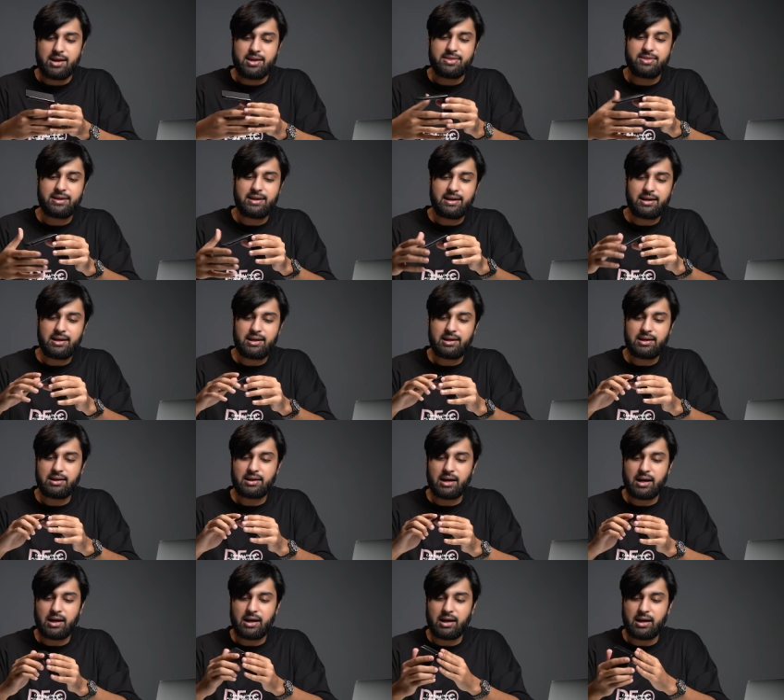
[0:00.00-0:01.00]

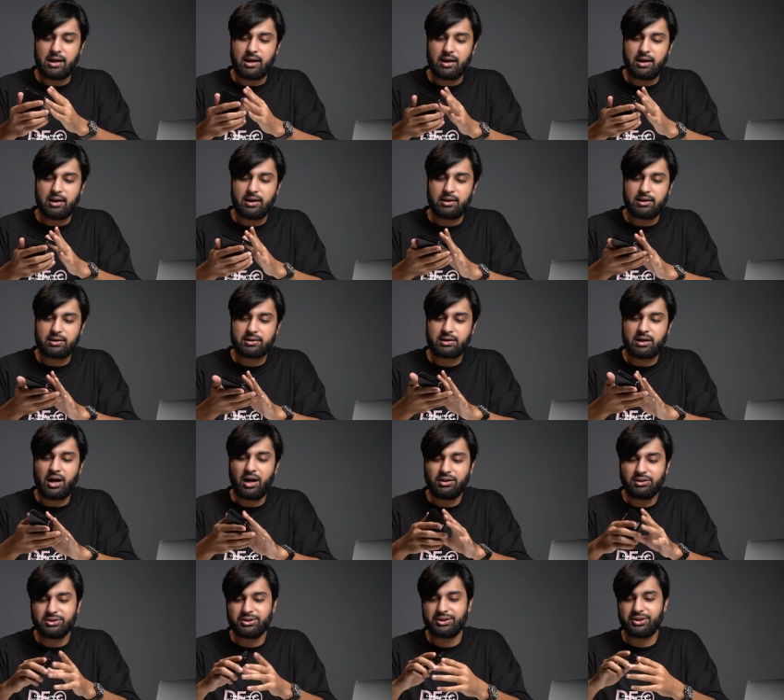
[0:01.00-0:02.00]
the uh,
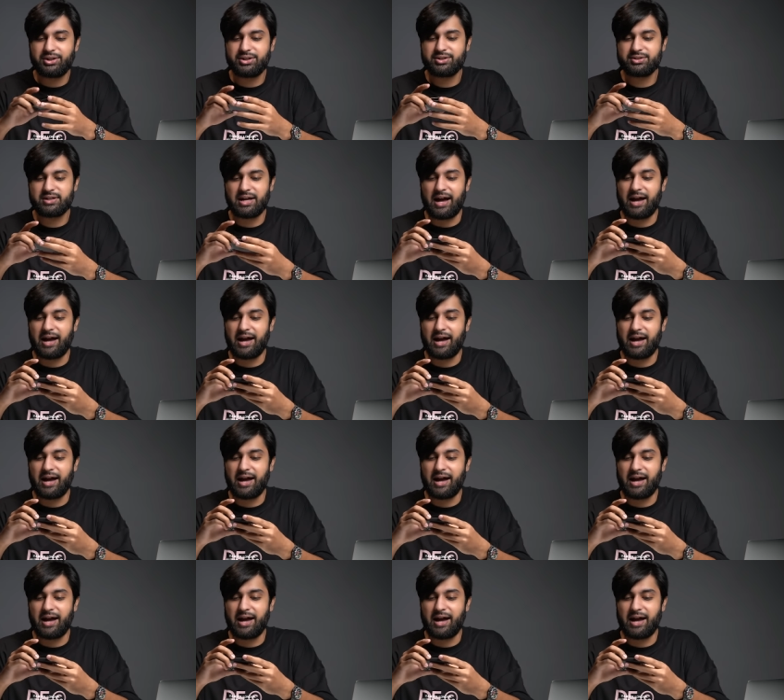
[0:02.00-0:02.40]
colors